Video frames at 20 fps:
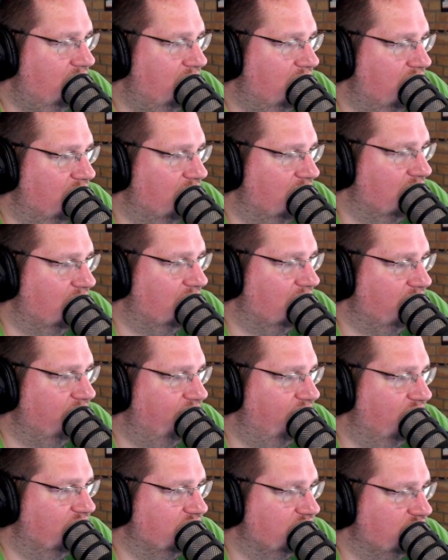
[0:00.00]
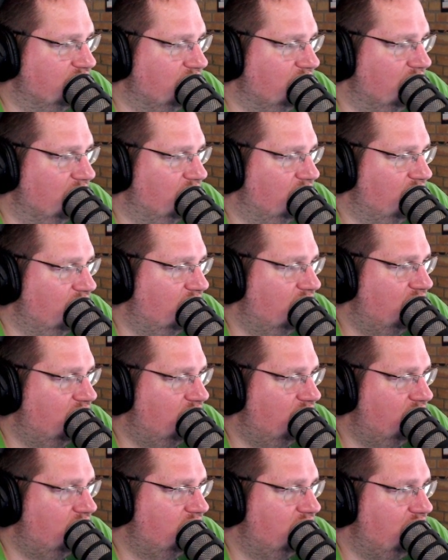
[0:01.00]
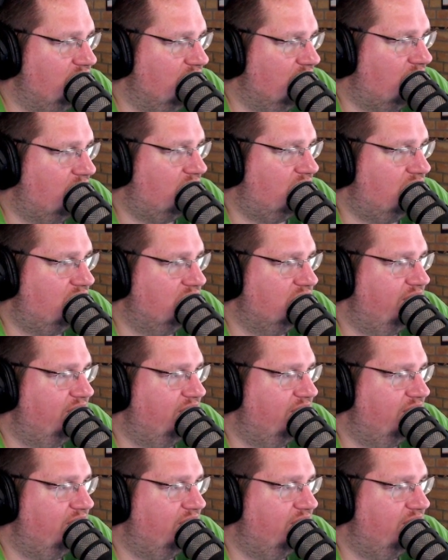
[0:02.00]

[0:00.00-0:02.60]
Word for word: uh, Visual Studio Code, Yawn